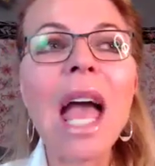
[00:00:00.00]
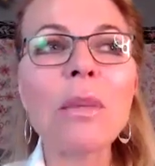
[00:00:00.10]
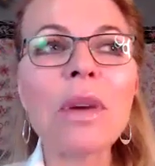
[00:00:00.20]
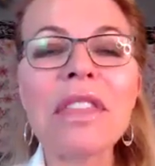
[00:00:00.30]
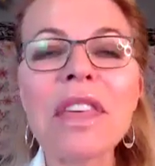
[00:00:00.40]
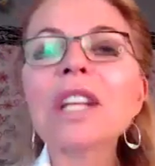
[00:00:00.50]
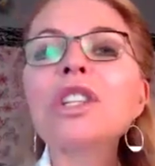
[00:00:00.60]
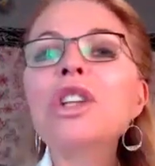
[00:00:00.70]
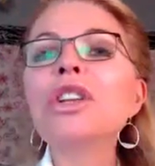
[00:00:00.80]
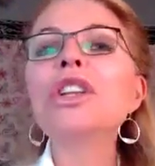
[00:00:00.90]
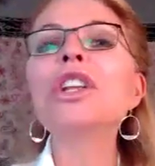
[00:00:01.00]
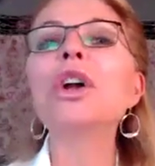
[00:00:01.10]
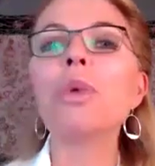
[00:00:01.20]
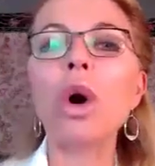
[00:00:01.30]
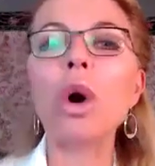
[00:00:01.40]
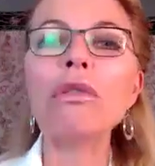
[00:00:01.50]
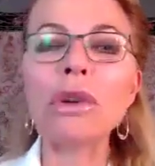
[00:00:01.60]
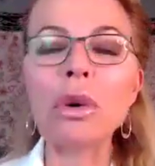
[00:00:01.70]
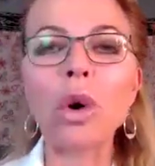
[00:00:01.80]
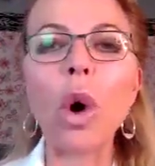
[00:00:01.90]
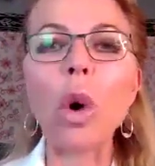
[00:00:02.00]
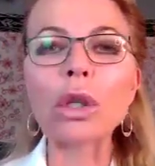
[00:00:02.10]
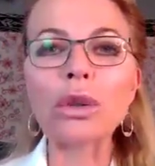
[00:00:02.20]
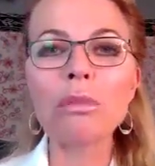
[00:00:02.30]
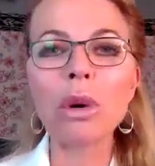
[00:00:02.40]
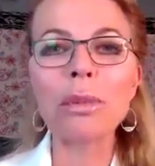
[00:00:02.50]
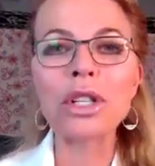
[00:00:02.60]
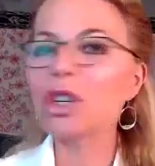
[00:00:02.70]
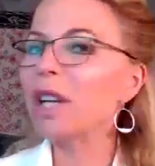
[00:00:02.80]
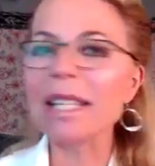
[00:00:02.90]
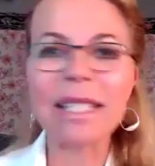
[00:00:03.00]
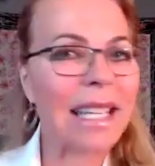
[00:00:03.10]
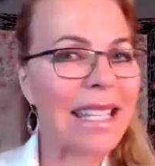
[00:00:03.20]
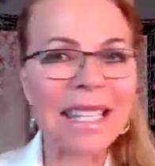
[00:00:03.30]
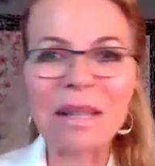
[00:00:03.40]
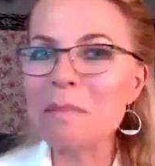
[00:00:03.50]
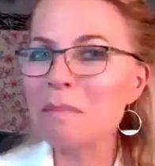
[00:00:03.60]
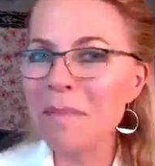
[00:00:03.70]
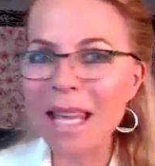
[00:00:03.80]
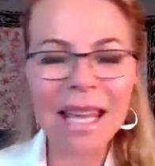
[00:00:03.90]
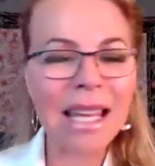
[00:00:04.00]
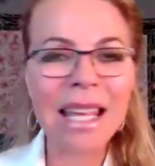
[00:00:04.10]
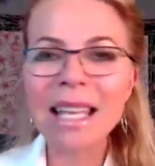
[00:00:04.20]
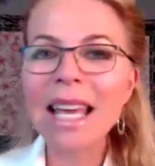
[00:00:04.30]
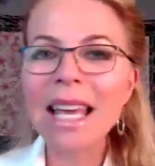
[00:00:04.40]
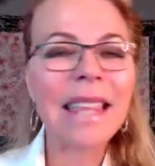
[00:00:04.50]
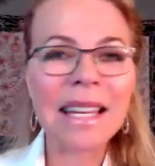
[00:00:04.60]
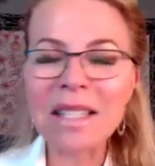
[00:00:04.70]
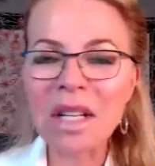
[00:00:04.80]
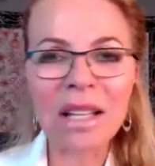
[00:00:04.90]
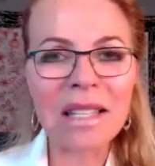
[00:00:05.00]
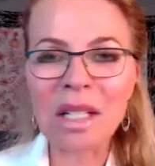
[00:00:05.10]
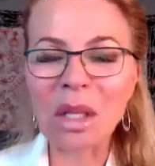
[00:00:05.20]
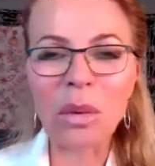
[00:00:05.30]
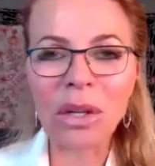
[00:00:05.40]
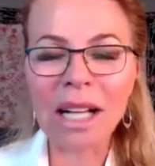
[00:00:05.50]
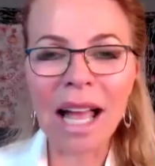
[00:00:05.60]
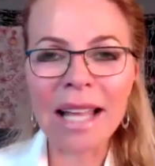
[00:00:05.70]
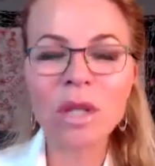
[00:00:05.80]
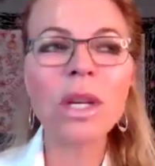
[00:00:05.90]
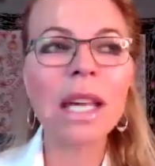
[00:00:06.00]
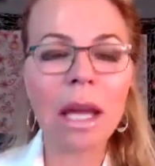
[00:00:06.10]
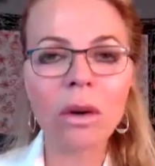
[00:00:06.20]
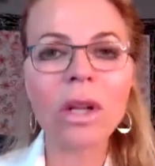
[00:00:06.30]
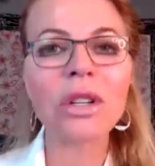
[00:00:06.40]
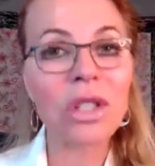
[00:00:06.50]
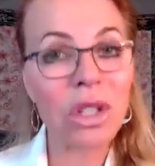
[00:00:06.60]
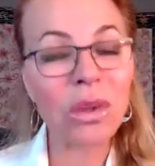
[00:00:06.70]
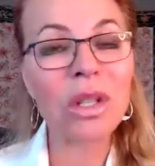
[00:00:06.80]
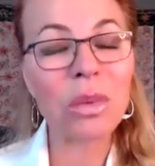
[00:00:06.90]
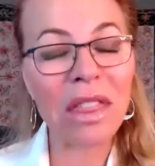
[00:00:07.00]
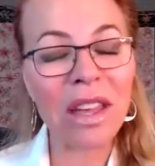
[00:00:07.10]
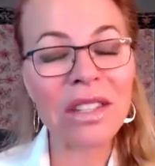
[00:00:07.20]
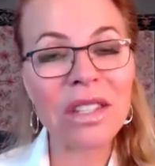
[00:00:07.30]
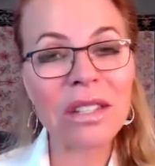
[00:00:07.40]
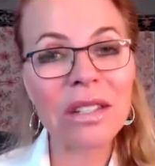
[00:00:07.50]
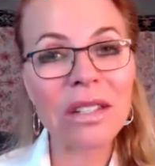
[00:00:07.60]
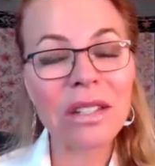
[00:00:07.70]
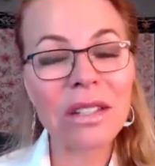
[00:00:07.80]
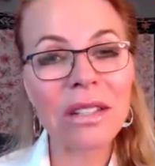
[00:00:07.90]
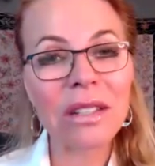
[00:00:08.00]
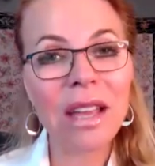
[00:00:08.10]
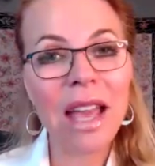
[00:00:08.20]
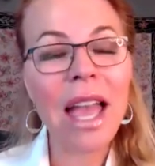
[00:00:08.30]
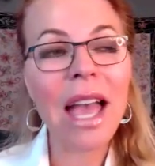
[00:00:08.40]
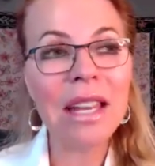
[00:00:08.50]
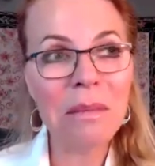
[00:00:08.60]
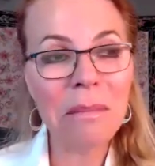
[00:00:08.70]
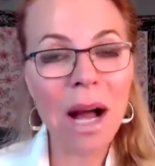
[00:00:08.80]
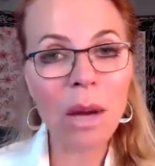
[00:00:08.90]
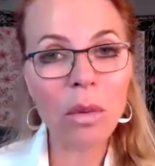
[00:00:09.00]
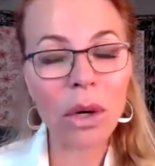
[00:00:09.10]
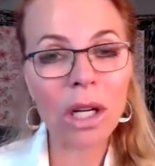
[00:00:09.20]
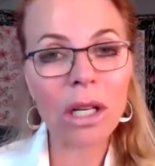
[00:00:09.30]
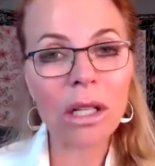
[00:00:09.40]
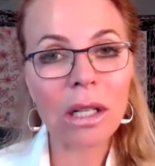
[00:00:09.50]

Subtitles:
and we think, no, we're over it, we're older and more mature. It doesn't mean that it's not still at work, guys. We carry our stories with us. And in my work,